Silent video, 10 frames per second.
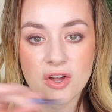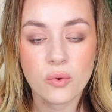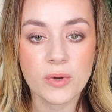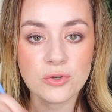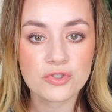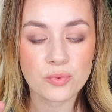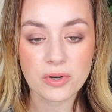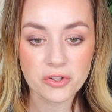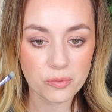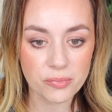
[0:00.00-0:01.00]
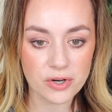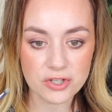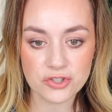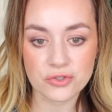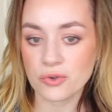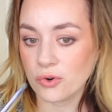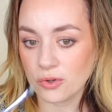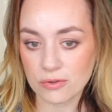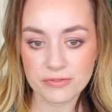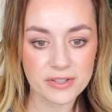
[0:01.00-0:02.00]
when you swirl your brush through
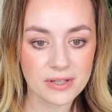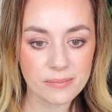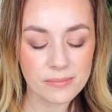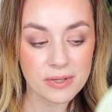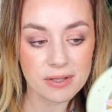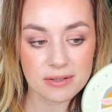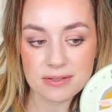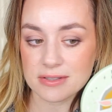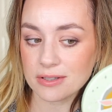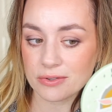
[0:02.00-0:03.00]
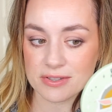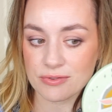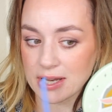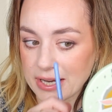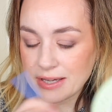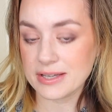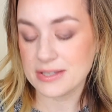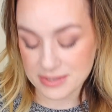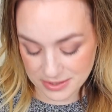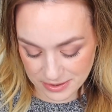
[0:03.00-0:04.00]
all of them, it still looks really
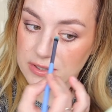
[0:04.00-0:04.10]
nice.